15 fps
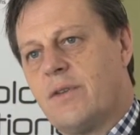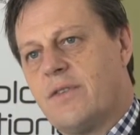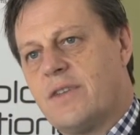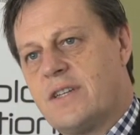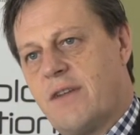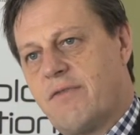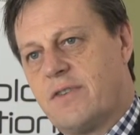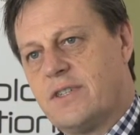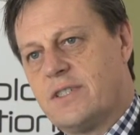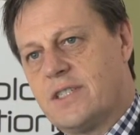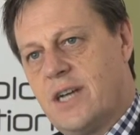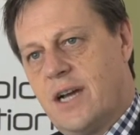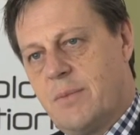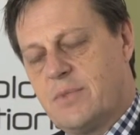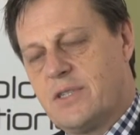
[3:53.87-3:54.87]
of the different
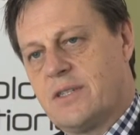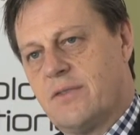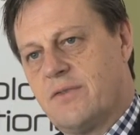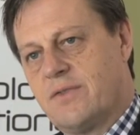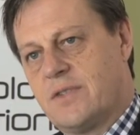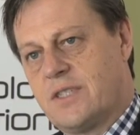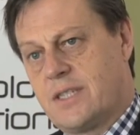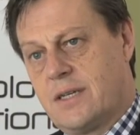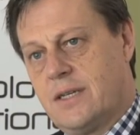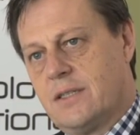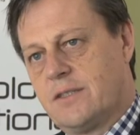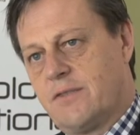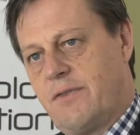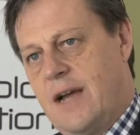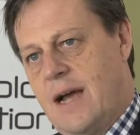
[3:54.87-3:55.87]
types of
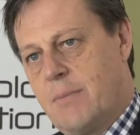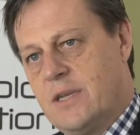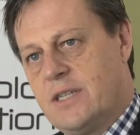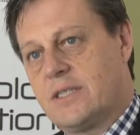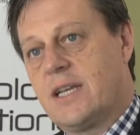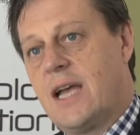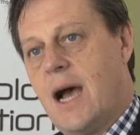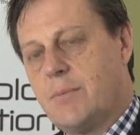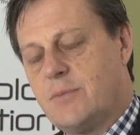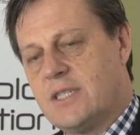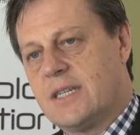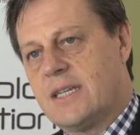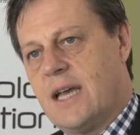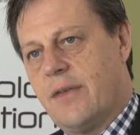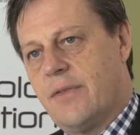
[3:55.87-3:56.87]
skills families come
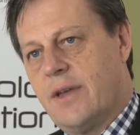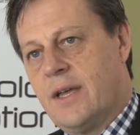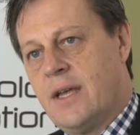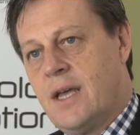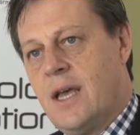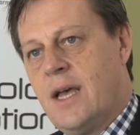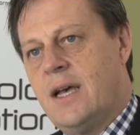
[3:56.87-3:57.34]
together